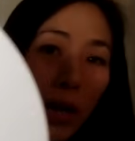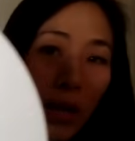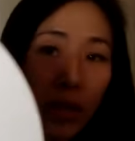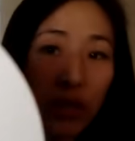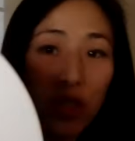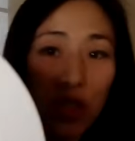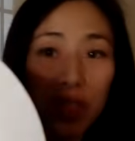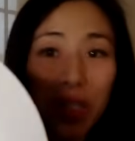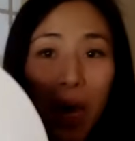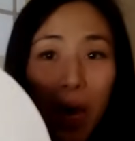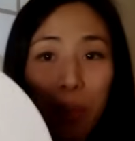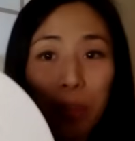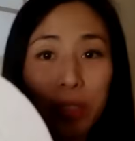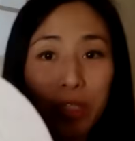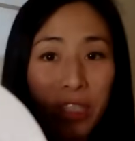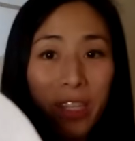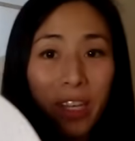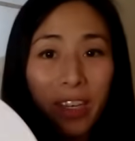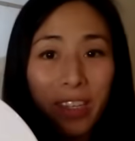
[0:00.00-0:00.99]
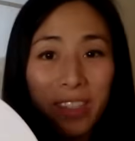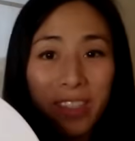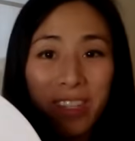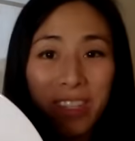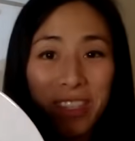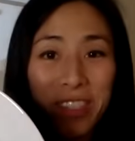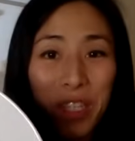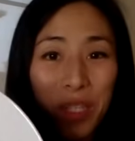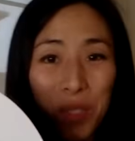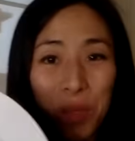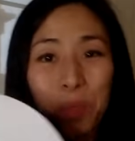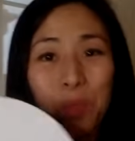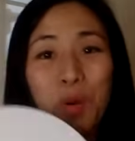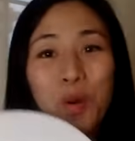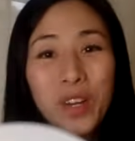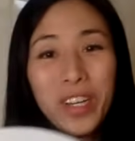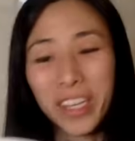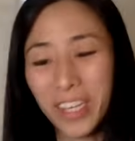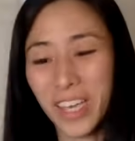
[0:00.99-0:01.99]
It just happened today, this
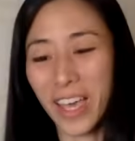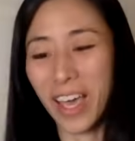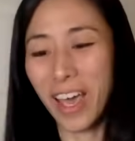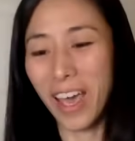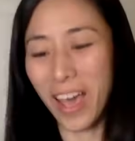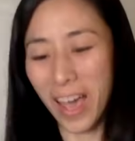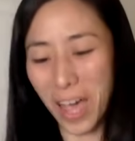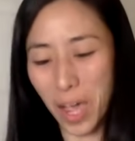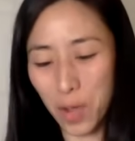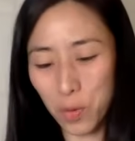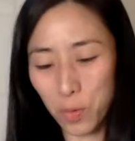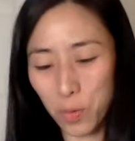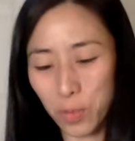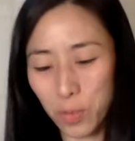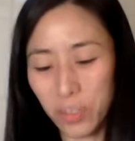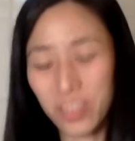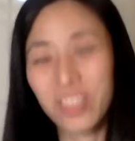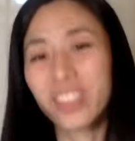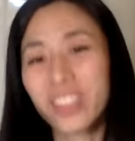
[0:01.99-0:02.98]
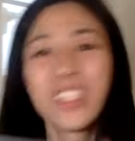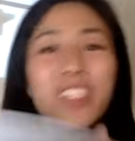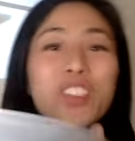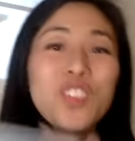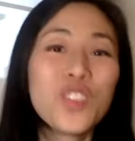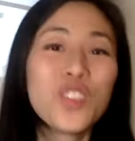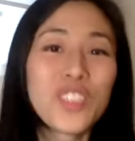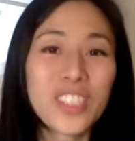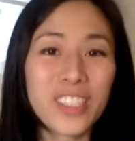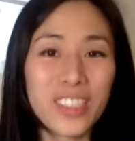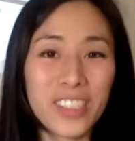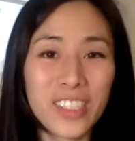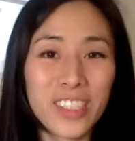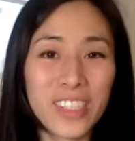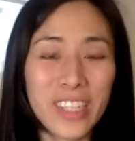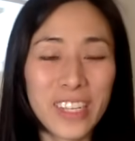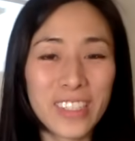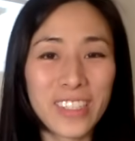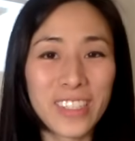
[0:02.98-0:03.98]
morning. I was using
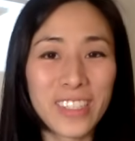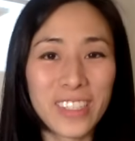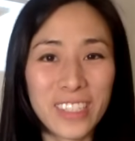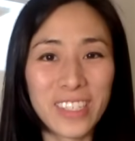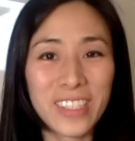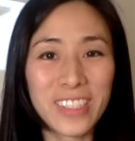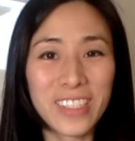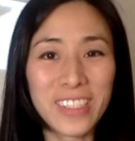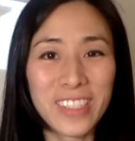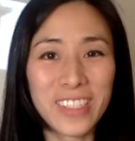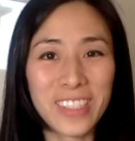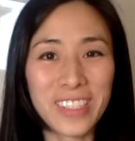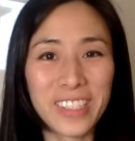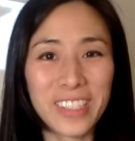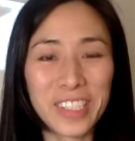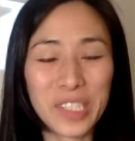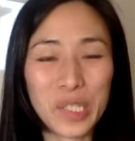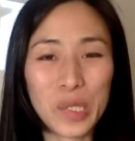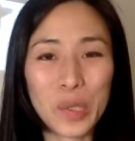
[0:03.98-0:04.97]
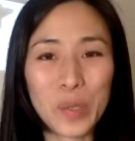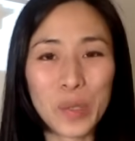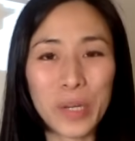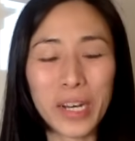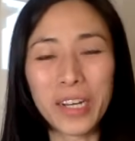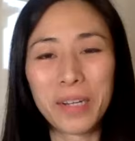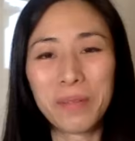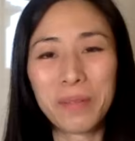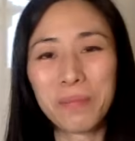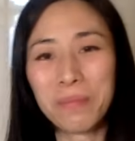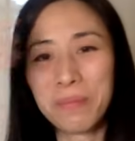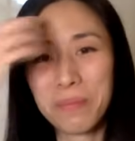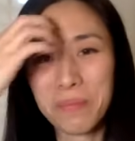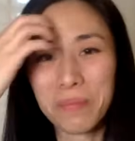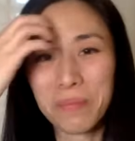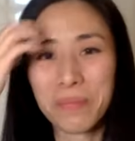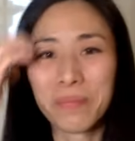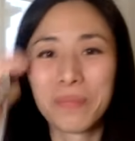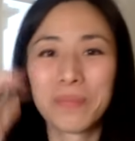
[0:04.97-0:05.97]
it as a lid, you know,
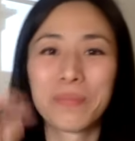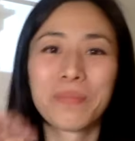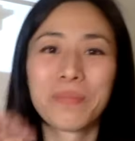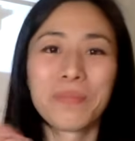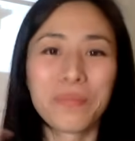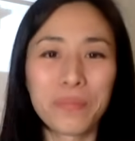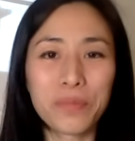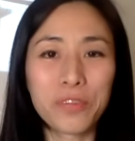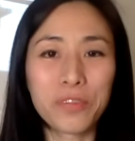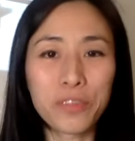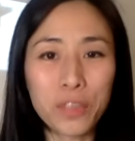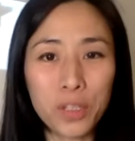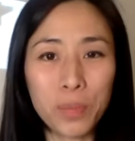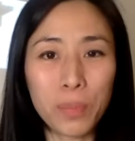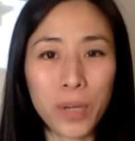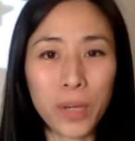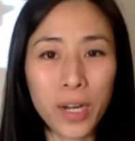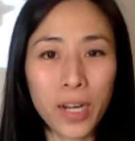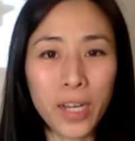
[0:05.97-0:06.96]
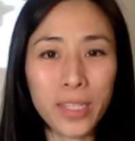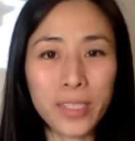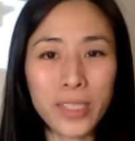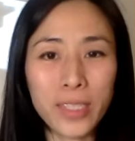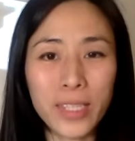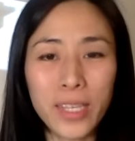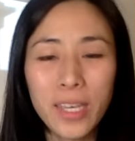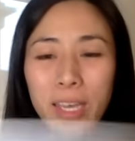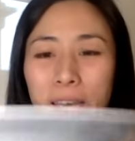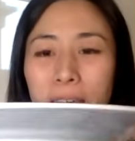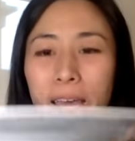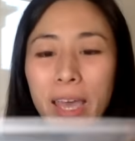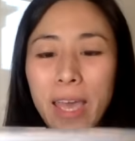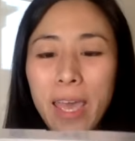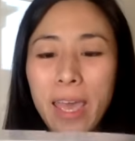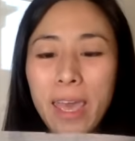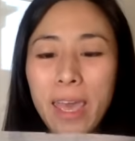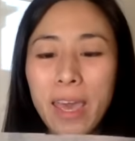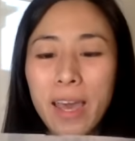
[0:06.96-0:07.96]
for a pot,
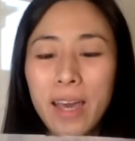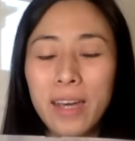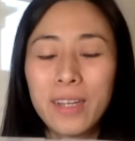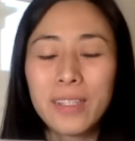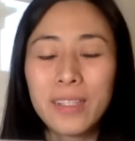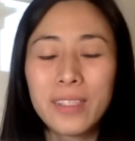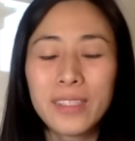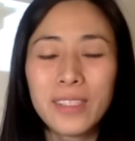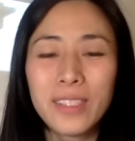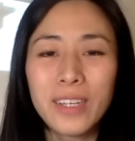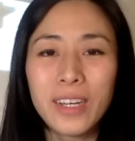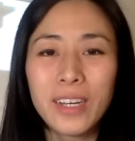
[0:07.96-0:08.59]
and